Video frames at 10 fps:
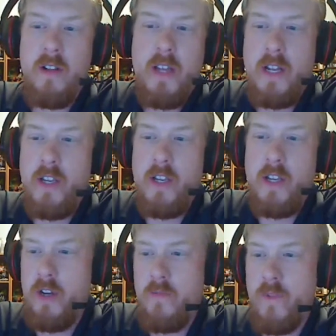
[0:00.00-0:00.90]
that's
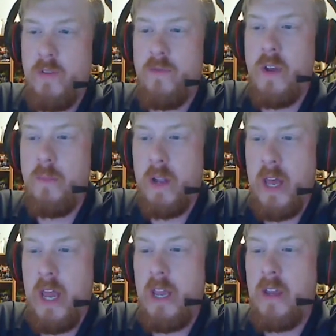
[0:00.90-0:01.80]
your free
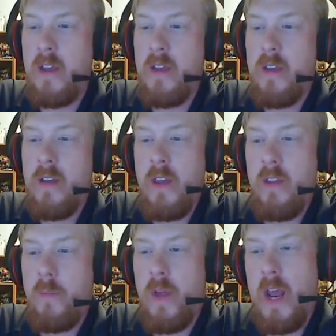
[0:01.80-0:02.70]
play,
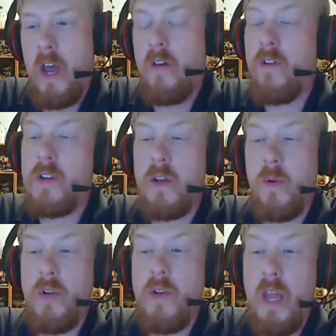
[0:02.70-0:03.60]
either play an Alpha or
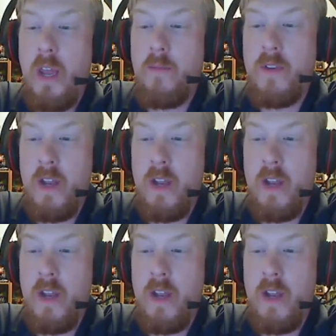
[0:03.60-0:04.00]
someone who names an